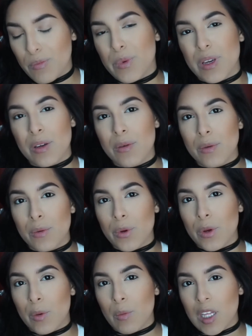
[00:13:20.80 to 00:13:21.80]
but
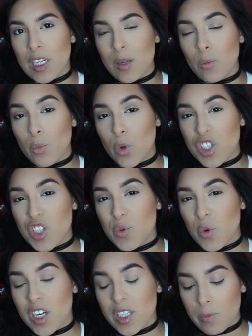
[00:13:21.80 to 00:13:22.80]
a blending brush
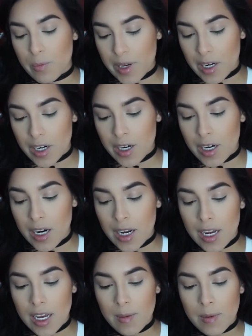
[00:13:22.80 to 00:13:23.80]
works better.
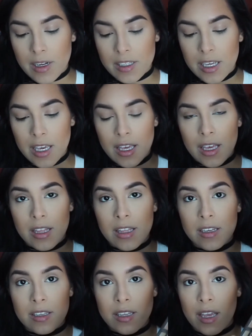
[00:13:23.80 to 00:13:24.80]
I'm gonna take
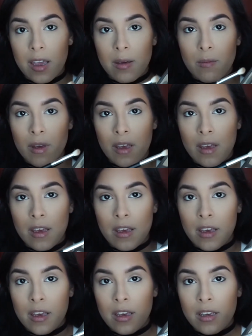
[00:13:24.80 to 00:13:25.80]
the same
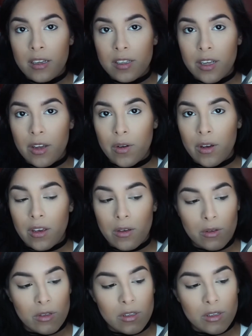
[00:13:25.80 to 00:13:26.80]
shadow I
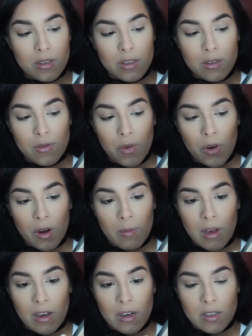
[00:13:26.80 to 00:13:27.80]
used for
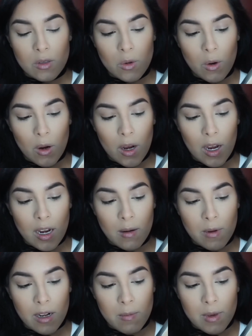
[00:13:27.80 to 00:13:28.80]
my contour, and
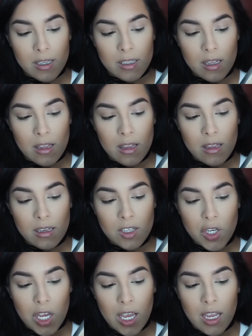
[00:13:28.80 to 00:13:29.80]
I'm gonna mix this
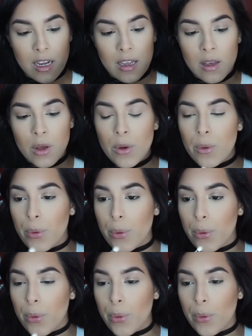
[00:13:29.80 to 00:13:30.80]
shade,
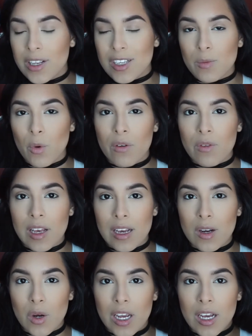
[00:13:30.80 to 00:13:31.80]
which is more of like
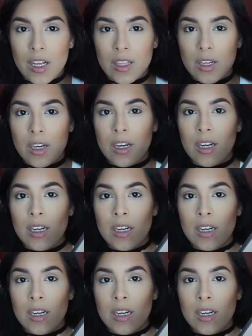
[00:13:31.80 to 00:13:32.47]
a gray color,